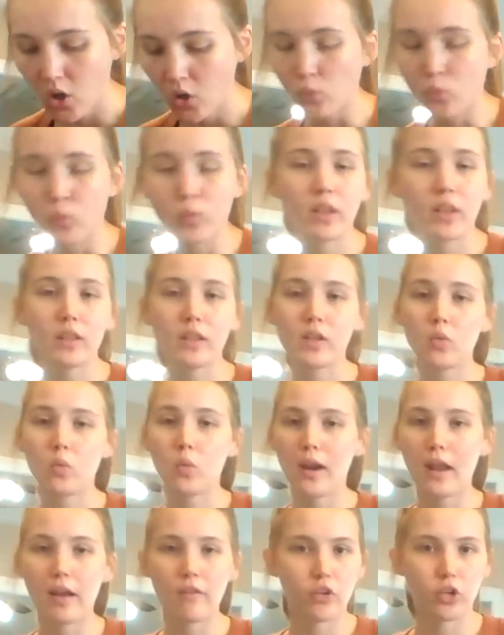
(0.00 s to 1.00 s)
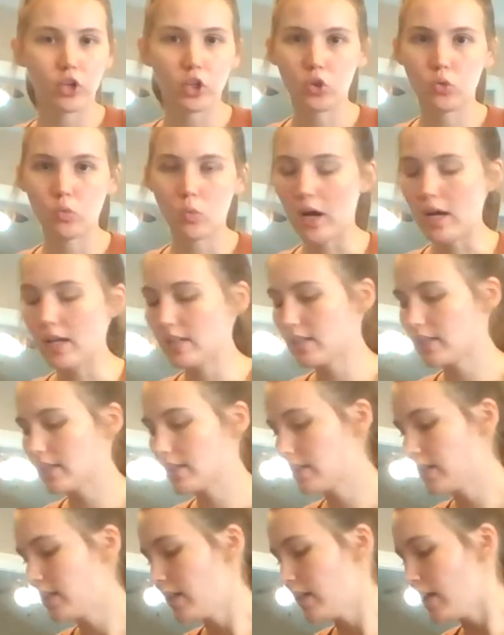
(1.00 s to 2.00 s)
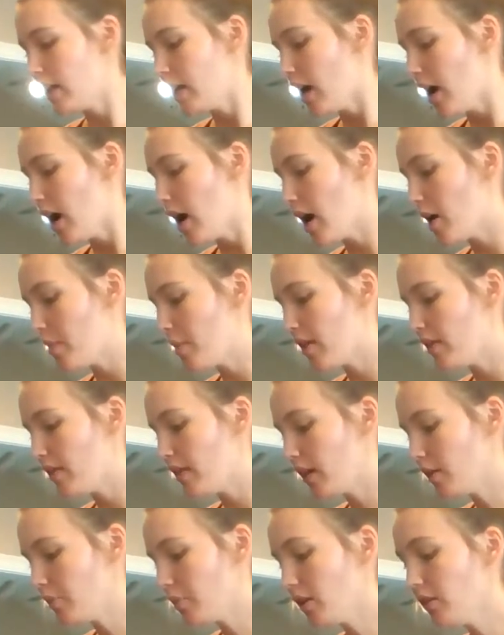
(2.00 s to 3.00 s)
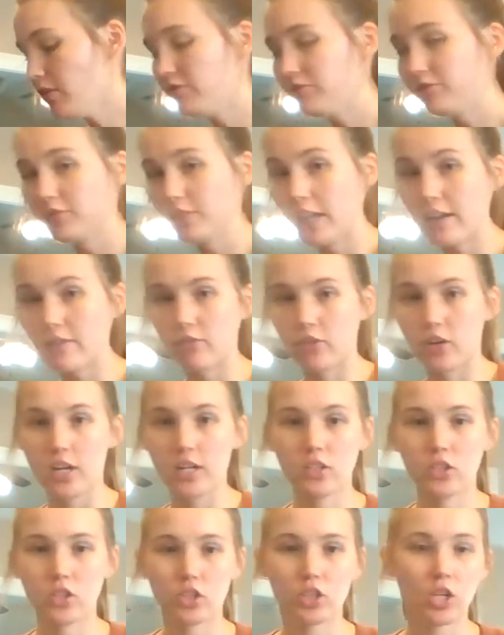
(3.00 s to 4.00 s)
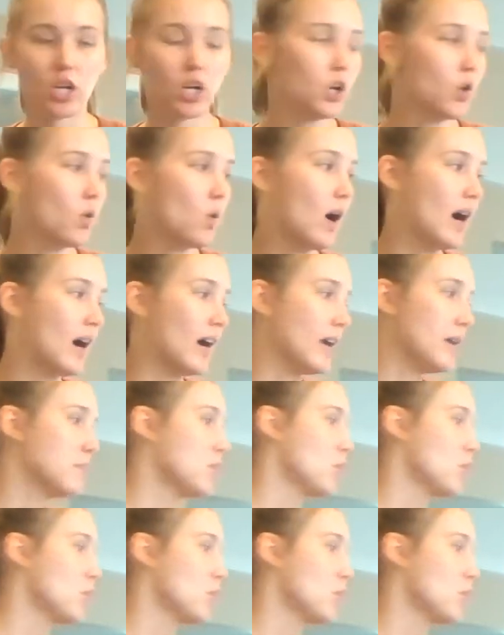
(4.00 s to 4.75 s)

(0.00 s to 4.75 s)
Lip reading: really whatever you want. And then I'm going to flavor it. So I'm